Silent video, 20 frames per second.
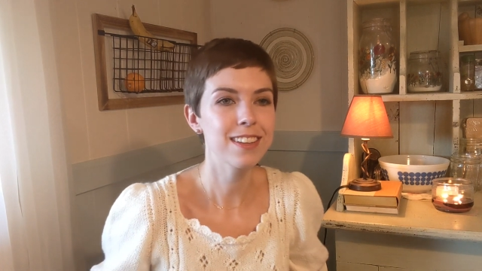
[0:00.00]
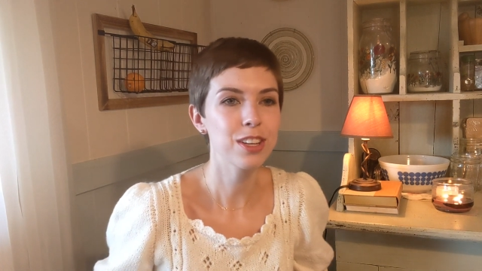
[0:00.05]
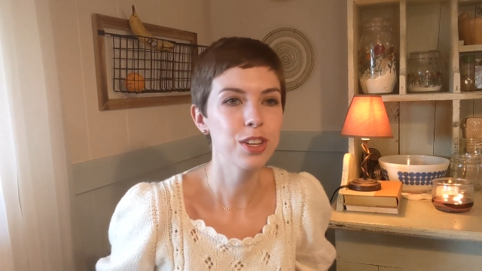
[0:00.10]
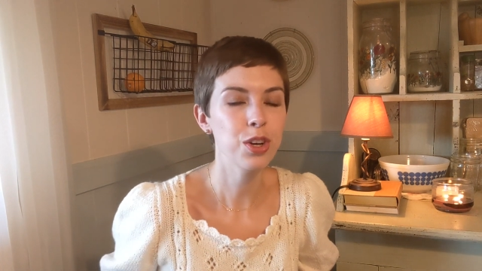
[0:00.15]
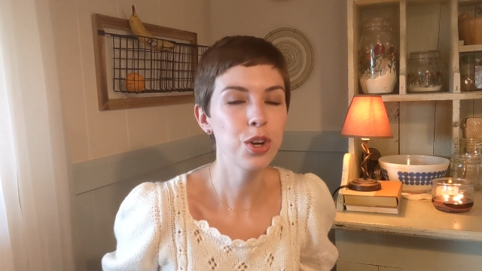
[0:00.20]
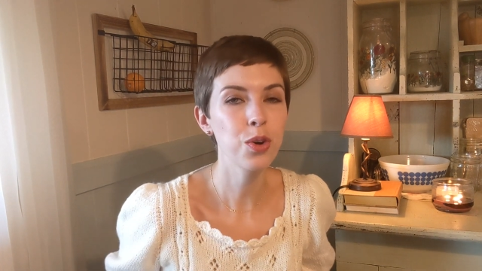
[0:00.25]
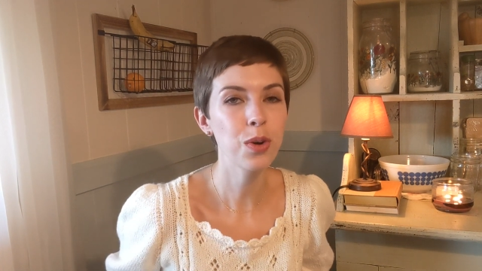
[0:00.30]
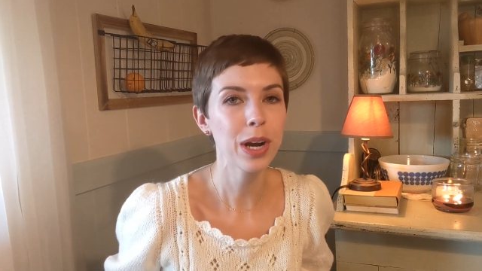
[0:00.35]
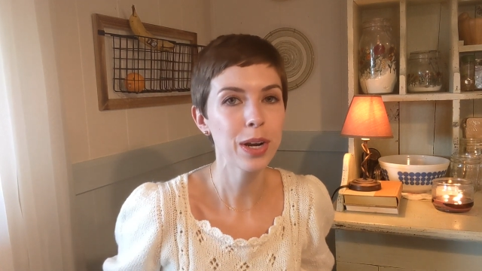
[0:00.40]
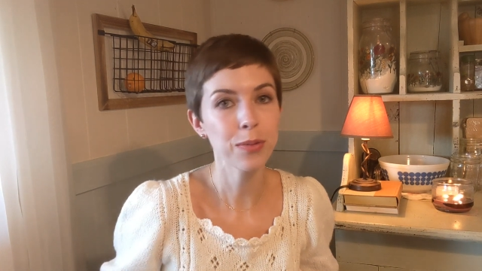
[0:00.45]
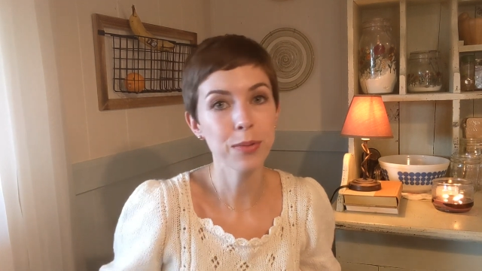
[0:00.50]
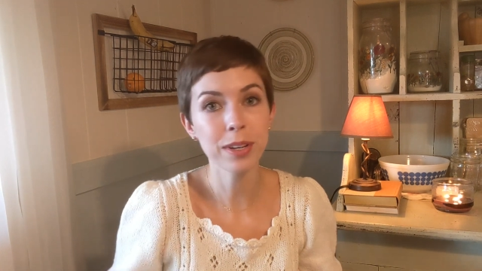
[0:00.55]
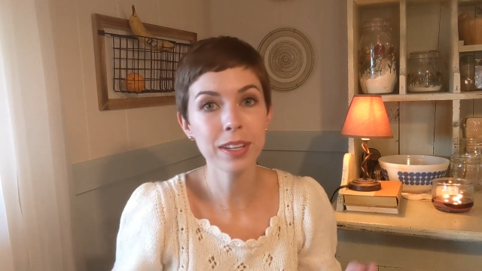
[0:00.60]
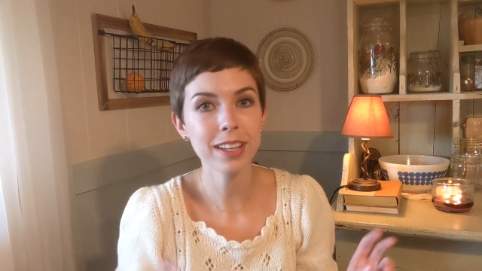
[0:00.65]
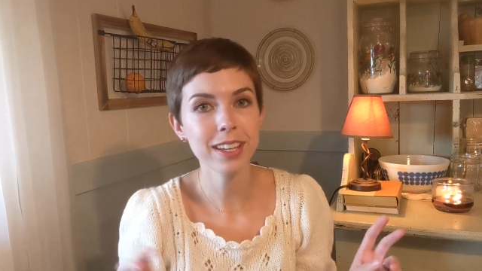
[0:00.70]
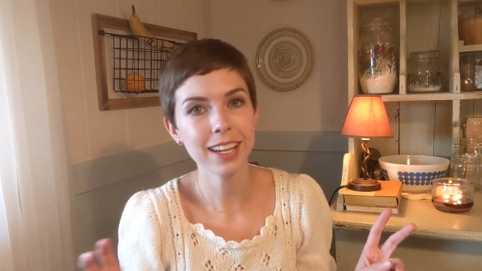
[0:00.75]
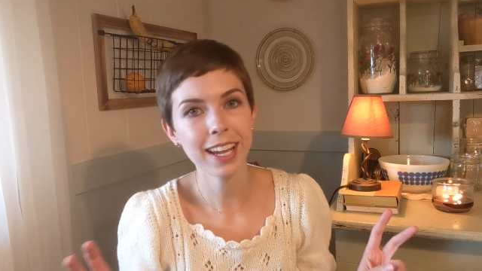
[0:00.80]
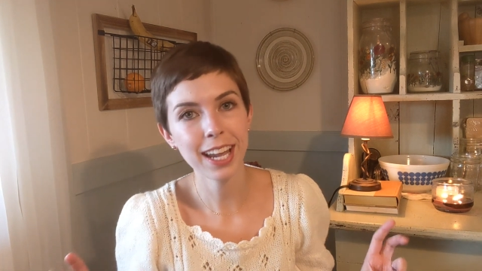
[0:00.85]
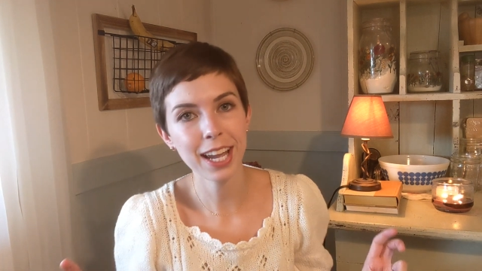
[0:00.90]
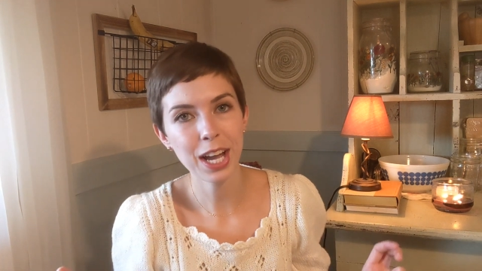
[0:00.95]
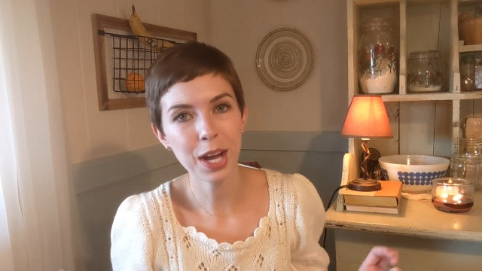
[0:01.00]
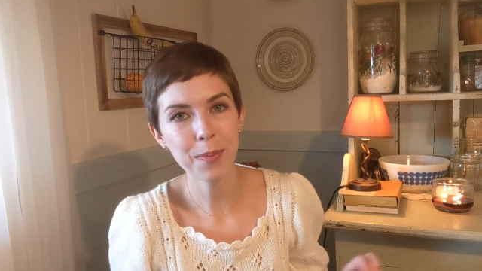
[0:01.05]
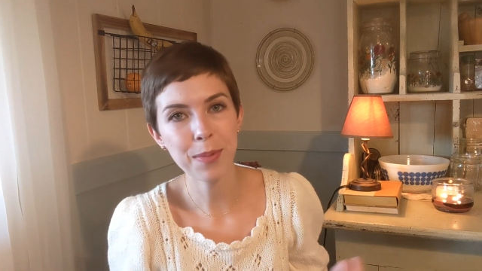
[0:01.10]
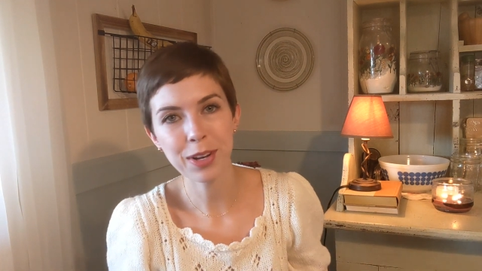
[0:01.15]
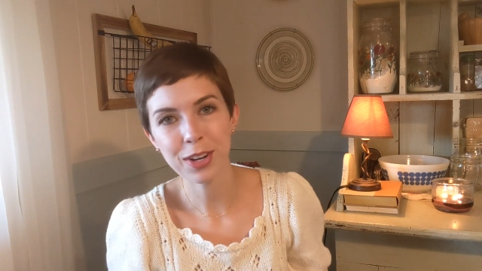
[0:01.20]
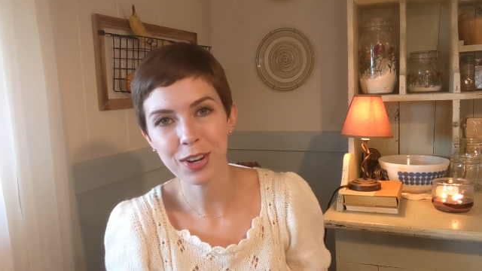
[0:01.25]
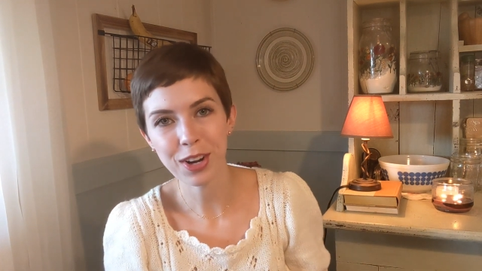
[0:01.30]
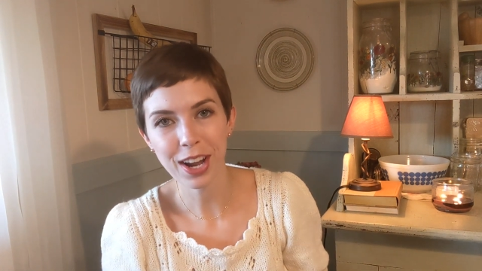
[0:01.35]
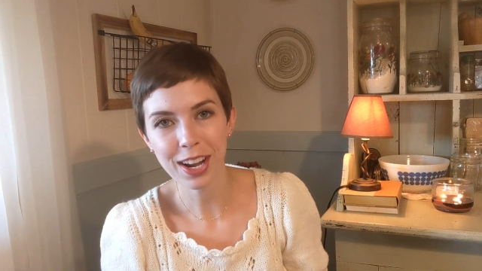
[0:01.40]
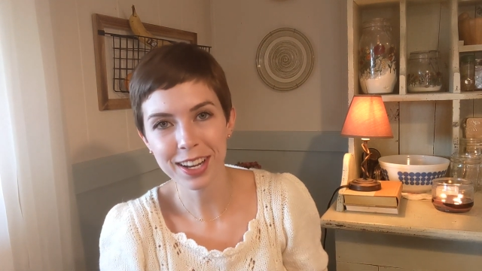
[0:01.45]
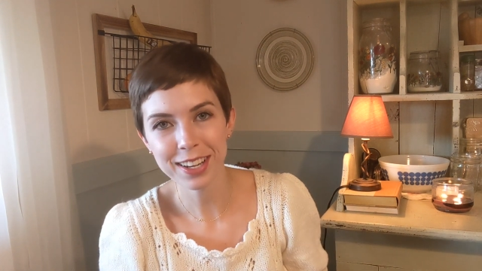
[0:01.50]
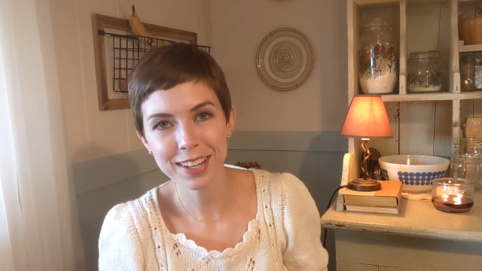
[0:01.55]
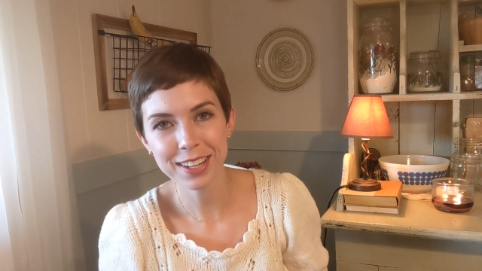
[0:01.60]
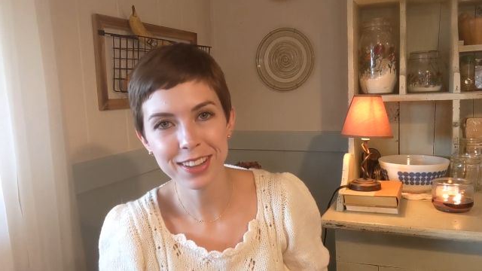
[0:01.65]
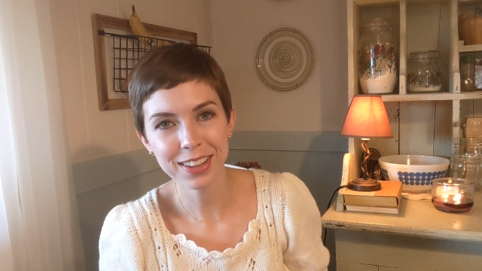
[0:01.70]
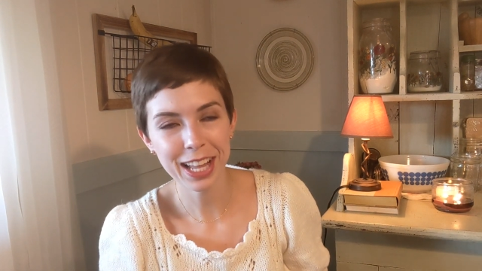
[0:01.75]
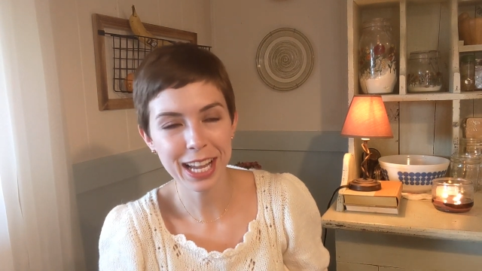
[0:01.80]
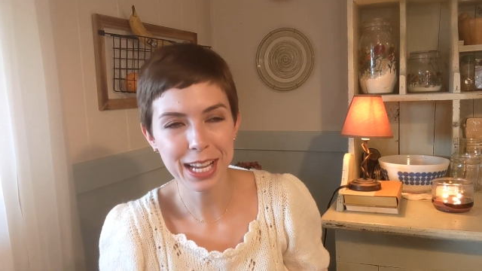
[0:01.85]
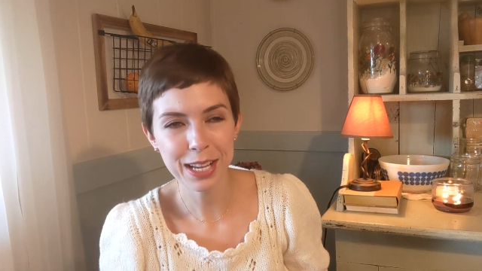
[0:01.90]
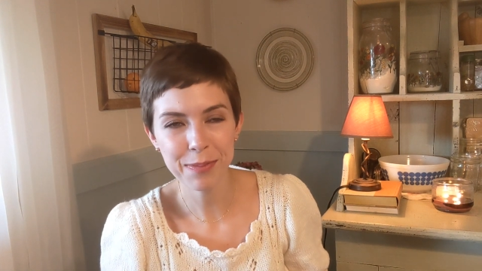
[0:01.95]
who I really am, and you're not gonna
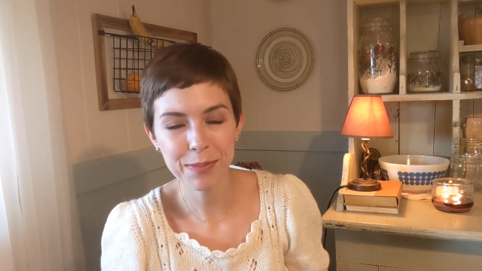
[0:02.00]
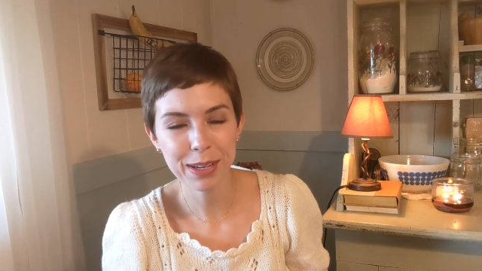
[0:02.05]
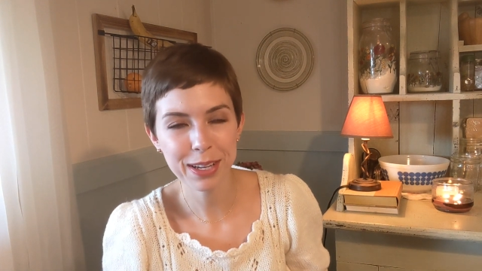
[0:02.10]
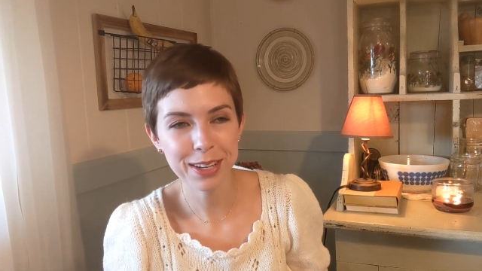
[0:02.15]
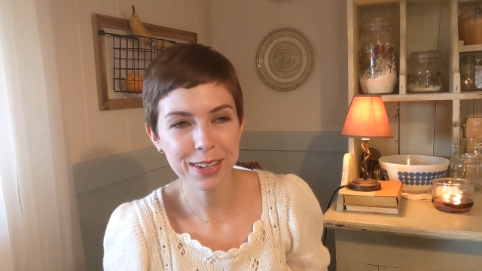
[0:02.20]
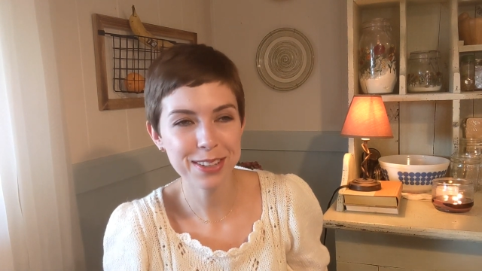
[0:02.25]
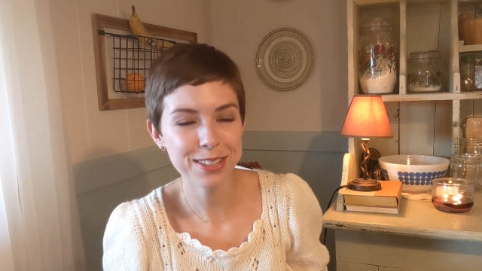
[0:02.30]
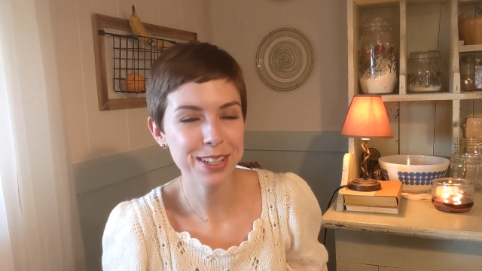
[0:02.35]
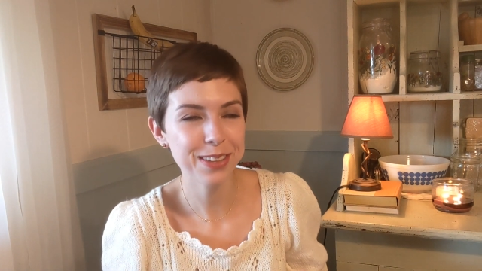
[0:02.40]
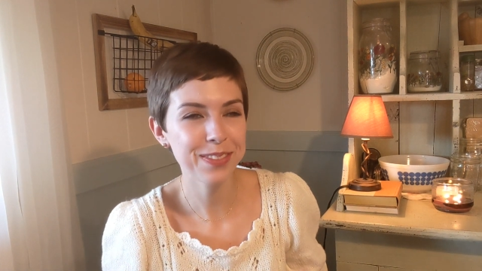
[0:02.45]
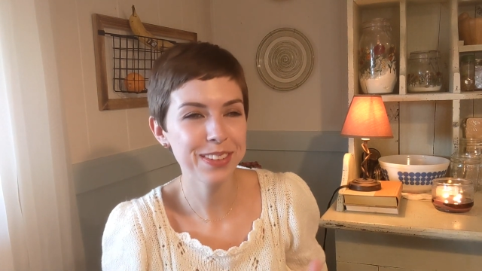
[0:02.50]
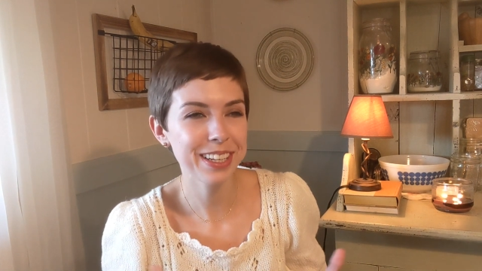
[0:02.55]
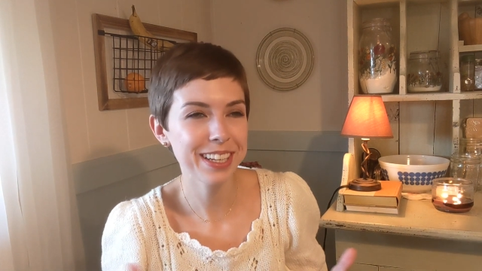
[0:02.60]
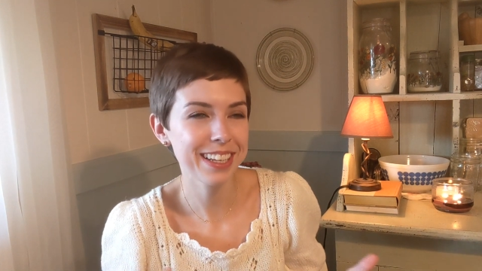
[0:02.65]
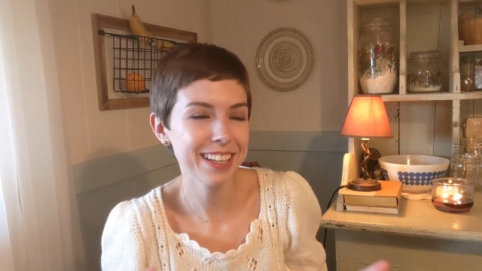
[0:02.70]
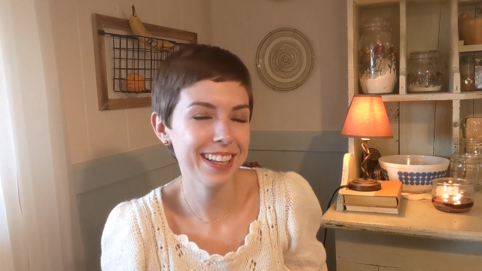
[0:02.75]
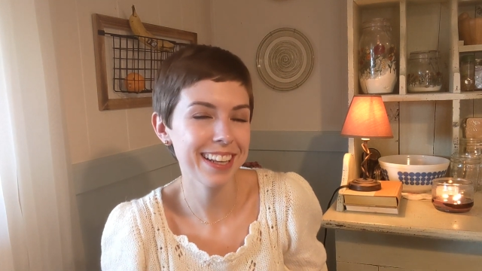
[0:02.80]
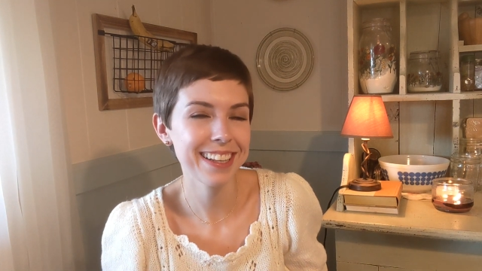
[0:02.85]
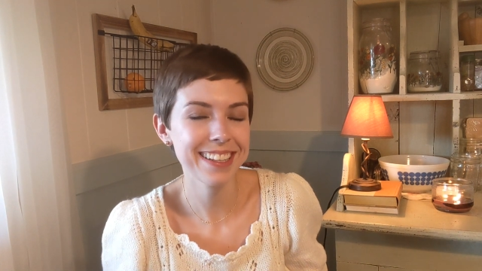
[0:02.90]
like me or something.